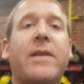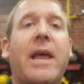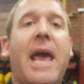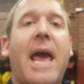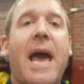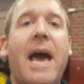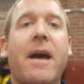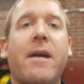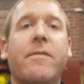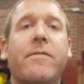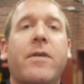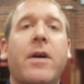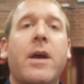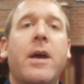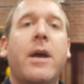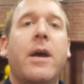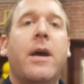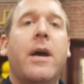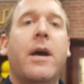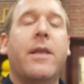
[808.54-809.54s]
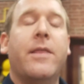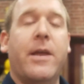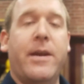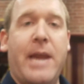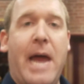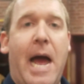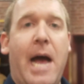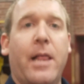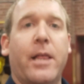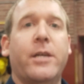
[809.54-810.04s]
to have the
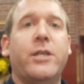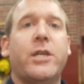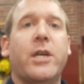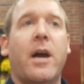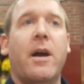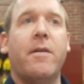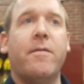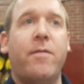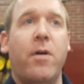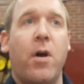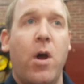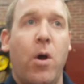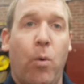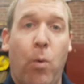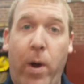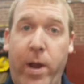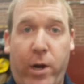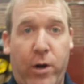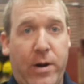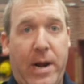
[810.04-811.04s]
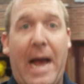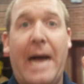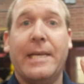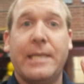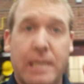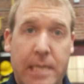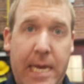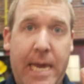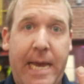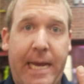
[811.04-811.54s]
knowledge of what your
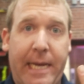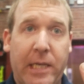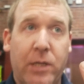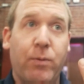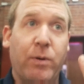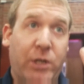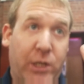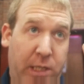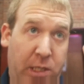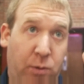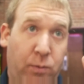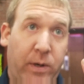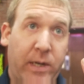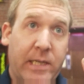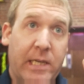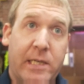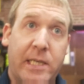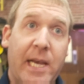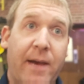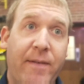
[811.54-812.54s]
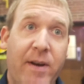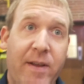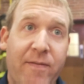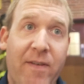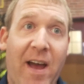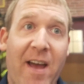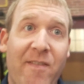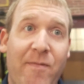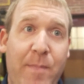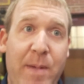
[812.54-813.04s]
nozzle is, which this one is a
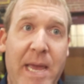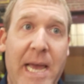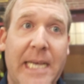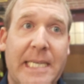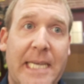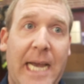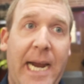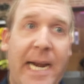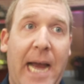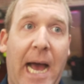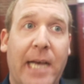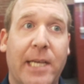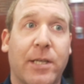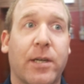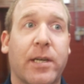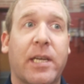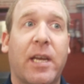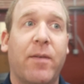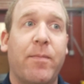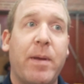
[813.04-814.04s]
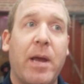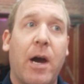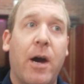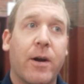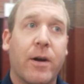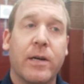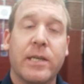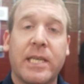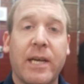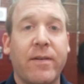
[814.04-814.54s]
75 PSI nozzle to give me
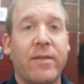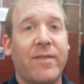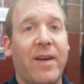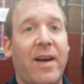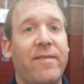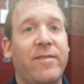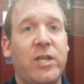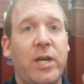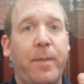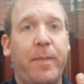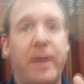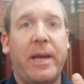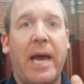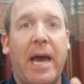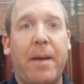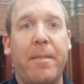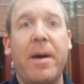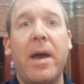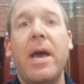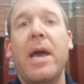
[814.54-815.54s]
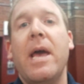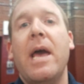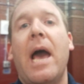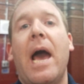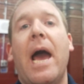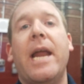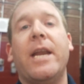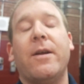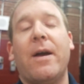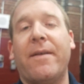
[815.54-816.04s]
175 GPM,
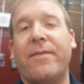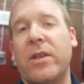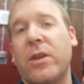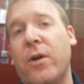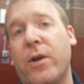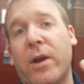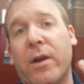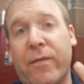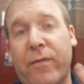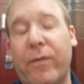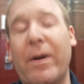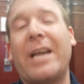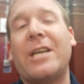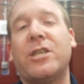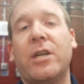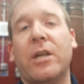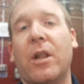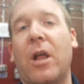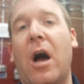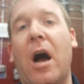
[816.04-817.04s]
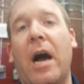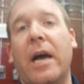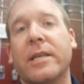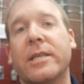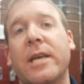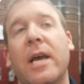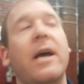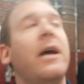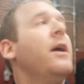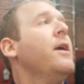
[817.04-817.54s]
and you have to know your friction laws.
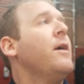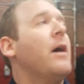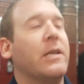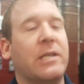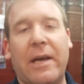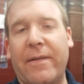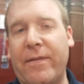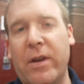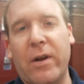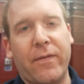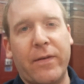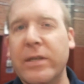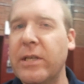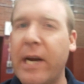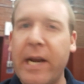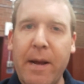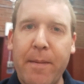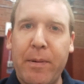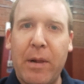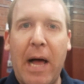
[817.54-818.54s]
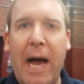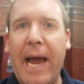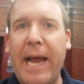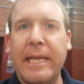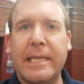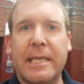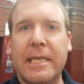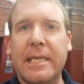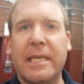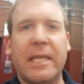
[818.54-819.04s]
You also have to know if there's any
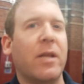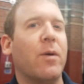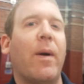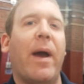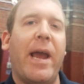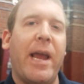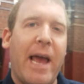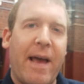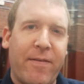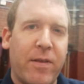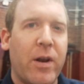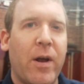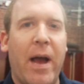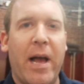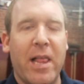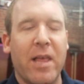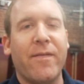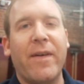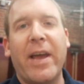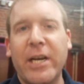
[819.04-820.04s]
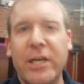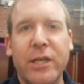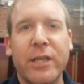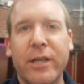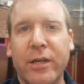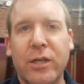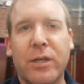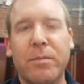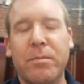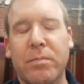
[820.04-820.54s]
appliances in the way. You have to know elevation.
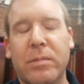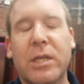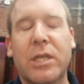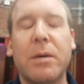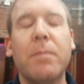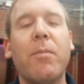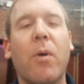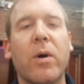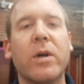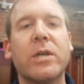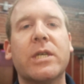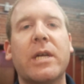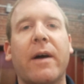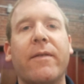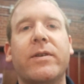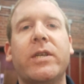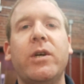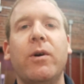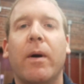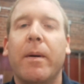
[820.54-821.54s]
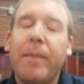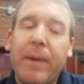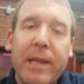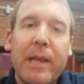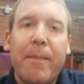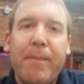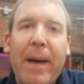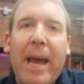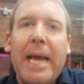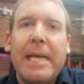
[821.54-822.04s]
There's some more stuff to it, but
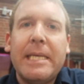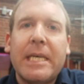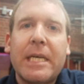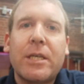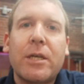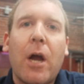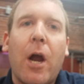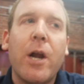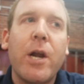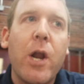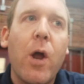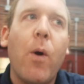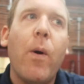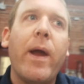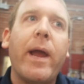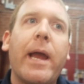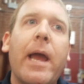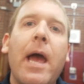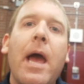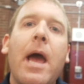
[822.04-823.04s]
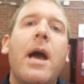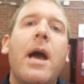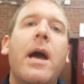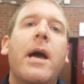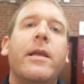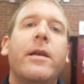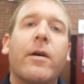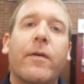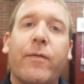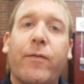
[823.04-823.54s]
the basics are knowing
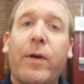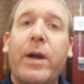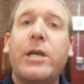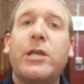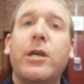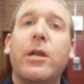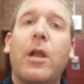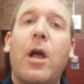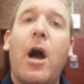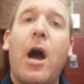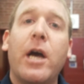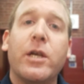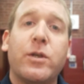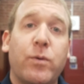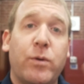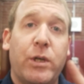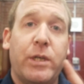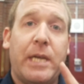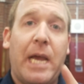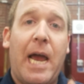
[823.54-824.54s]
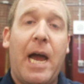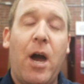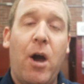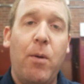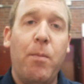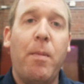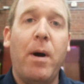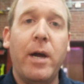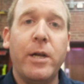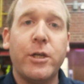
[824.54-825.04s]
your friction loss, which is how
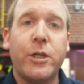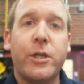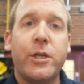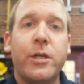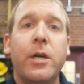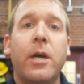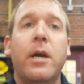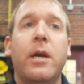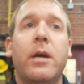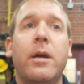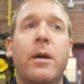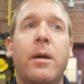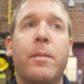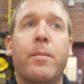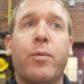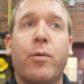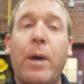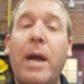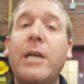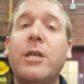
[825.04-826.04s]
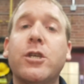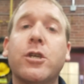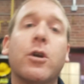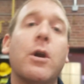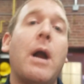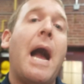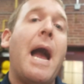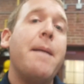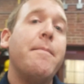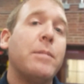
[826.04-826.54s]
much pressure
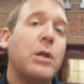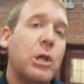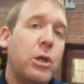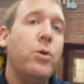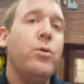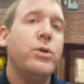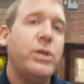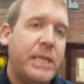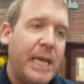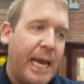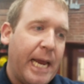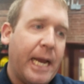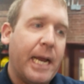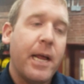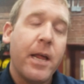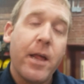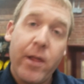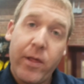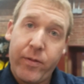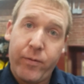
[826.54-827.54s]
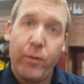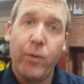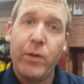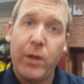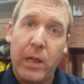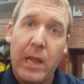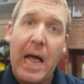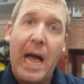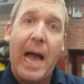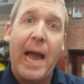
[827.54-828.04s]
I'm losing through the
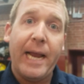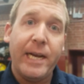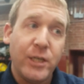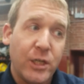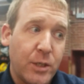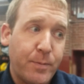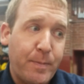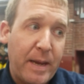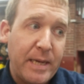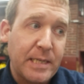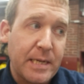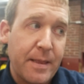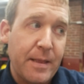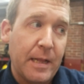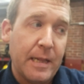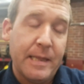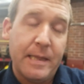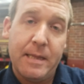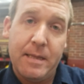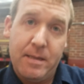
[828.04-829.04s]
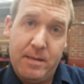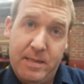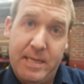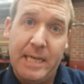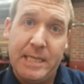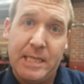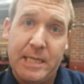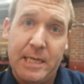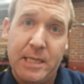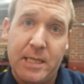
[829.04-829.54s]
line just based on the
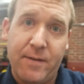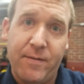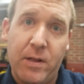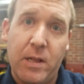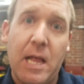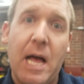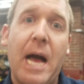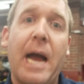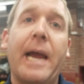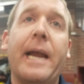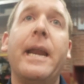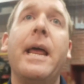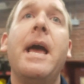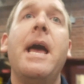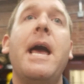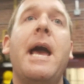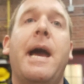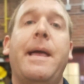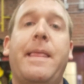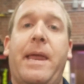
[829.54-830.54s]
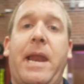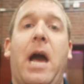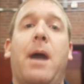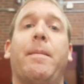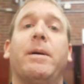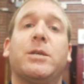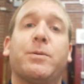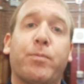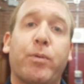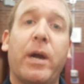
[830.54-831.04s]
distance of the line, and then how
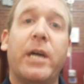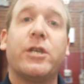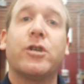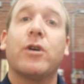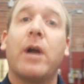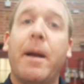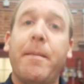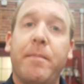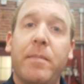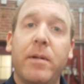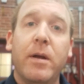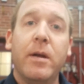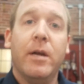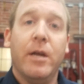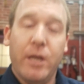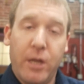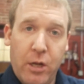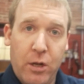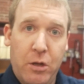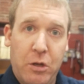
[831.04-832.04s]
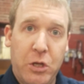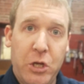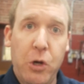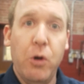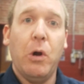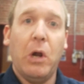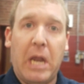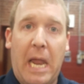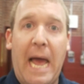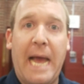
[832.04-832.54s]
much pressure I'm
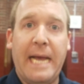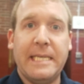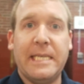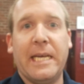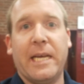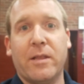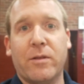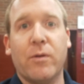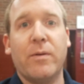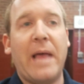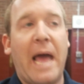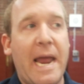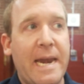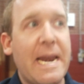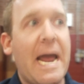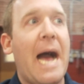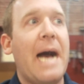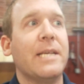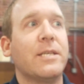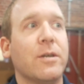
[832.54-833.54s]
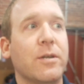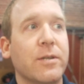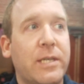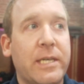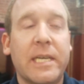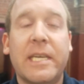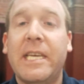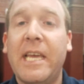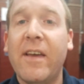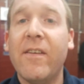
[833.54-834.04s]
utilizing through that nozzle
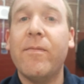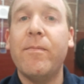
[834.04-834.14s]
to give